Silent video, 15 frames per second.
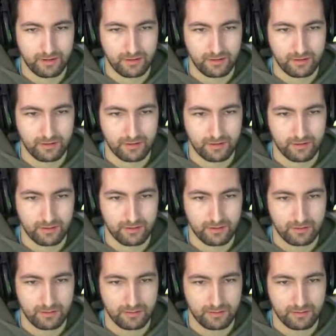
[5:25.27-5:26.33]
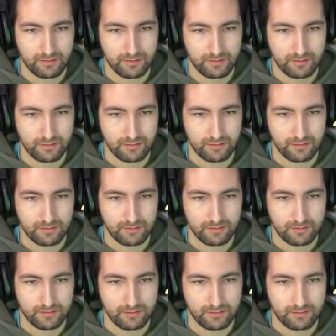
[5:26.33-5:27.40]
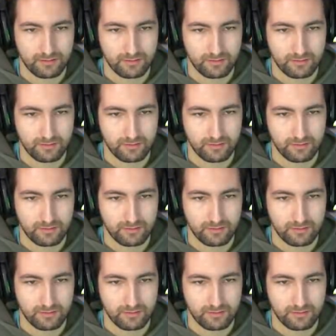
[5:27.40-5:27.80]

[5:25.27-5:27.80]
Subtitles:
No one is speaking in this clip.